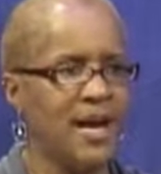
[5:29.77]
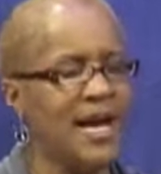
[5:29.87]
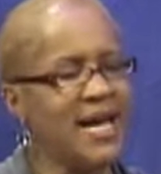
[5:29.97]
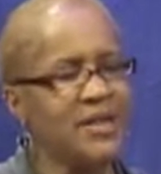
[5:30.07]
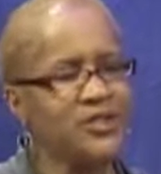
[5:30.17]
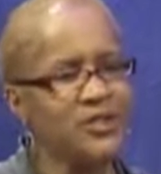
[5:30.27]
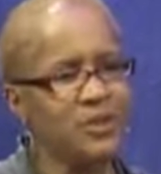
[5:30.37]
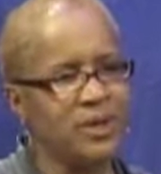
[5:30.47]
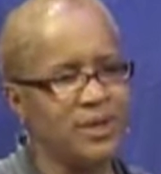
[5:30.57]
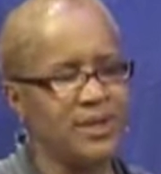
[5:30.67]
I actually
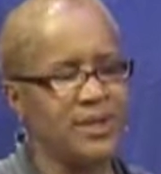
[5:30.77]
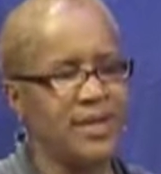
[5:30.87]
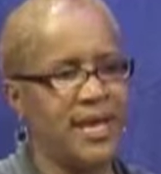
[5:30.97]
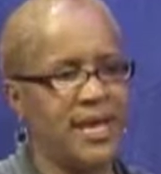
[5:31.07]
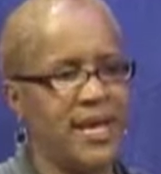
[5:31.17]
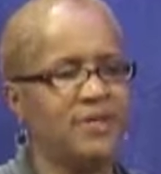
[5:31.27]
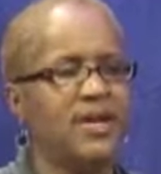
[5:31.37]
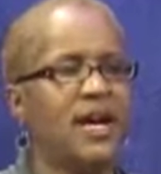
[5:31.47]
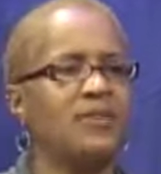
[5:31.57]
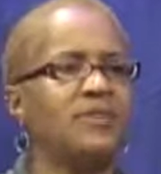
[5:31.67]
want to have a
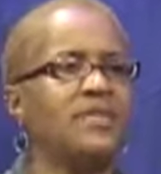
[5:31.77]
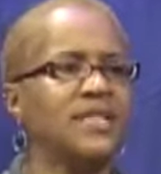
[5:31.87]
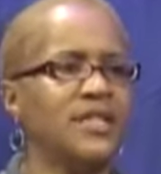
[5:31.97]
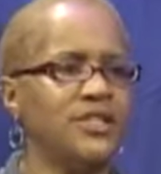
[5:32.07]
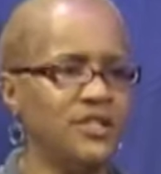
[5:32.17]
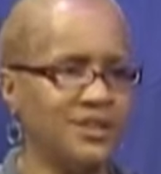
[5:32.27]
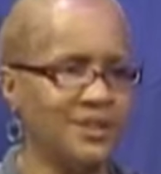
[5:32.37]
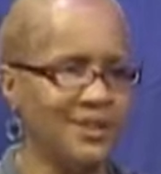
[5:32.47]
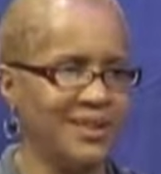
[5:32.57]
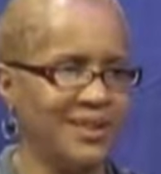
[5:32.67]
conversation